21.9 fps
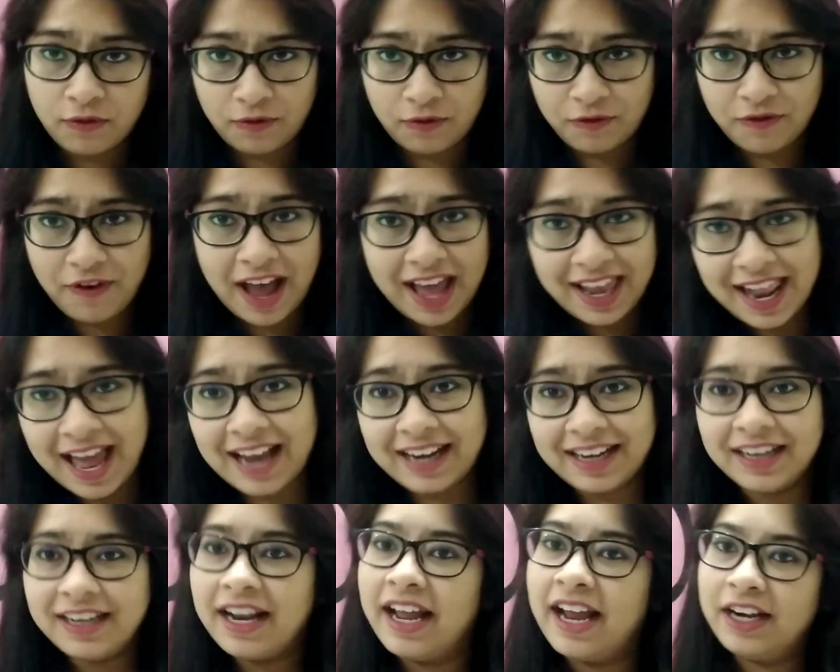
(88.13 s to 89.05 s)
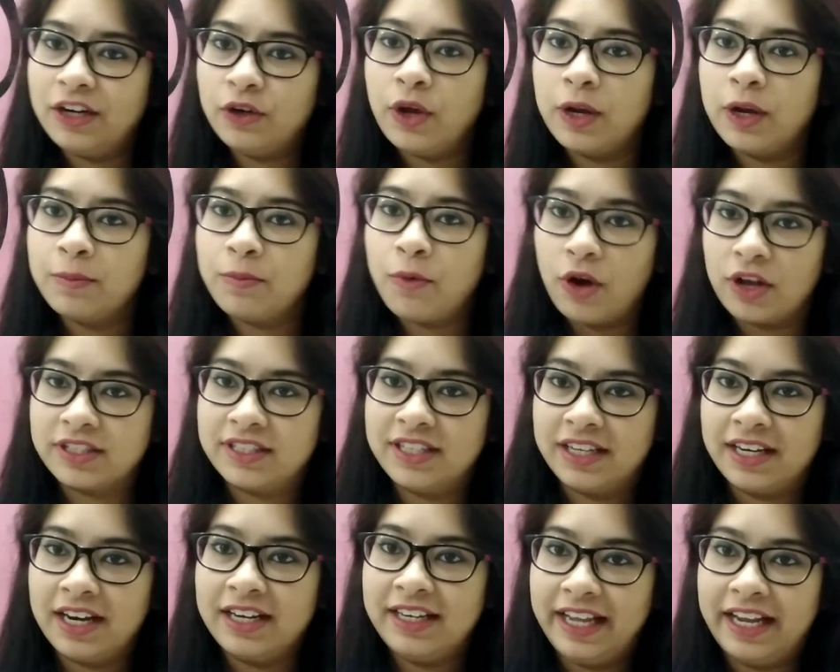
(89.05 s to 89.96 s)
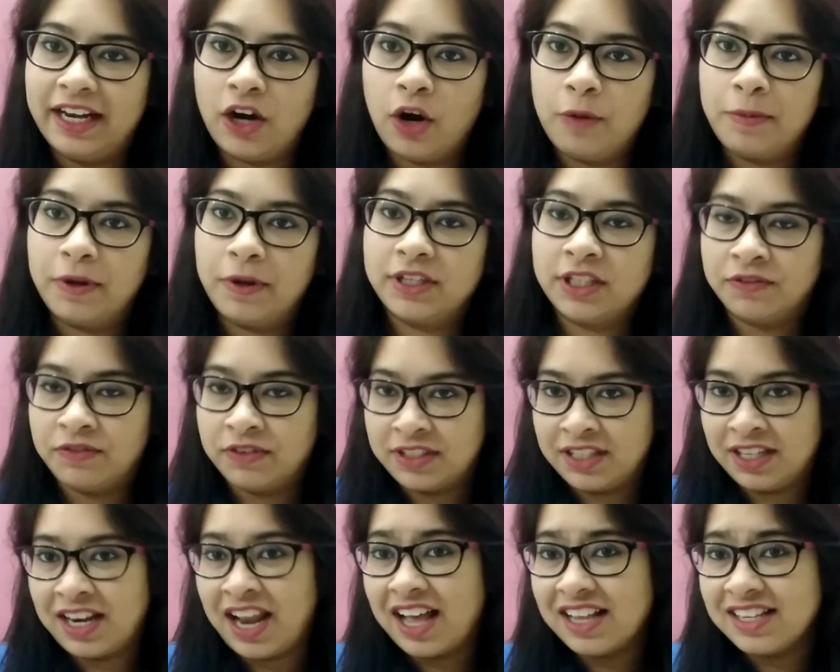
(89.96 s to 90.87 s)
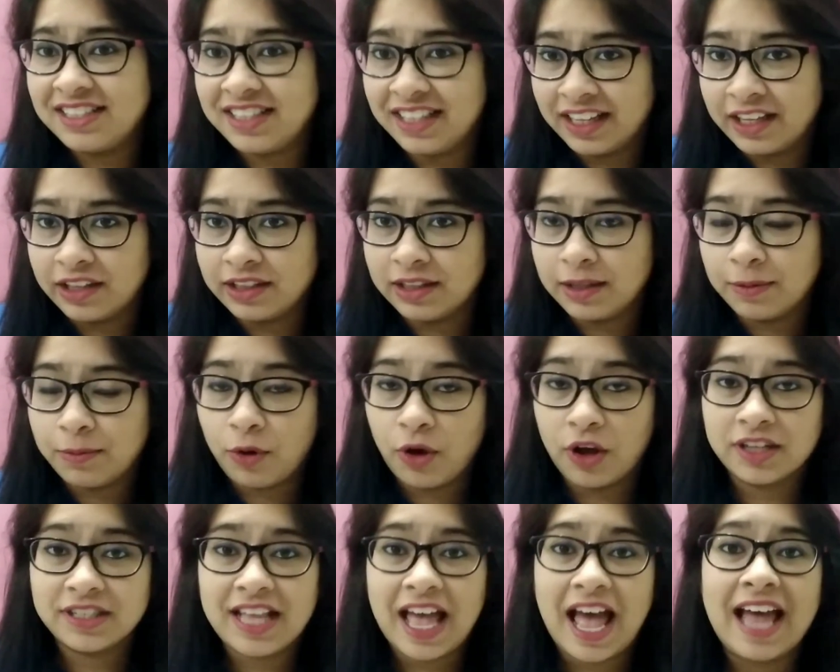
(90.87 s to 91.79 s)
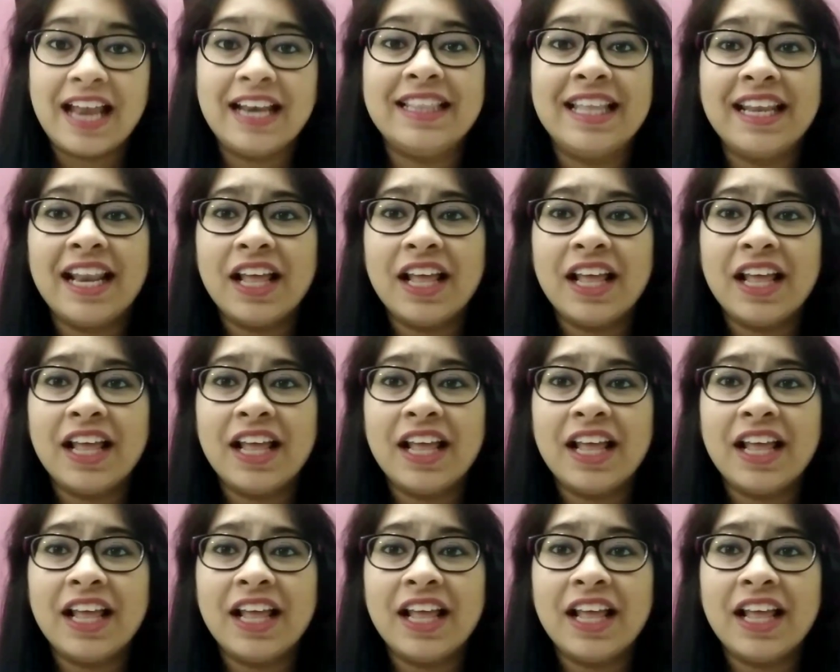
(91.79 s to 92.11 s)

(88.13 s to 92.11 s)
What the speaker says: while at it, I had to unbox it and take it out because it was the last thing in the box, and